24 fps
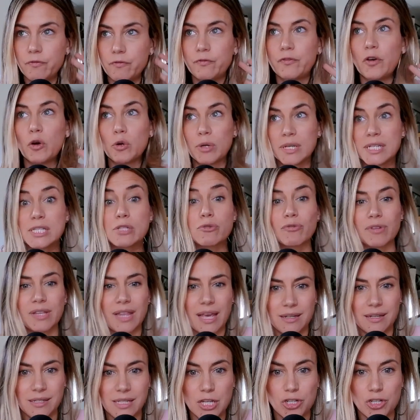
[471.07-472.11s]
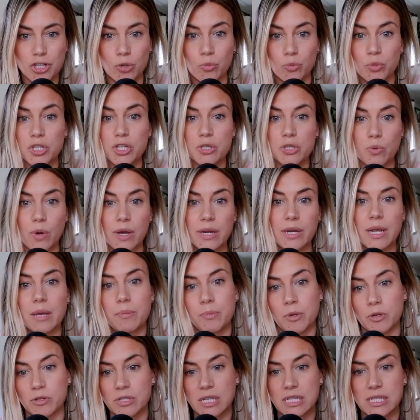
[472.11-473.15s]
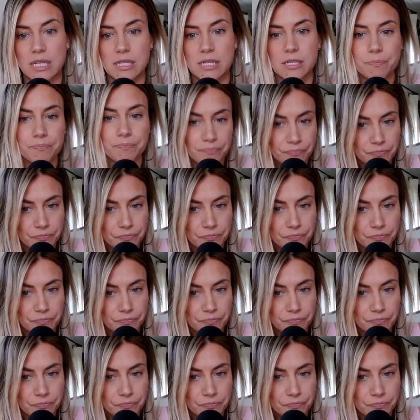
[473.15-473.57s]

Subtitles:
focused relaxation, which is what hypnosis is.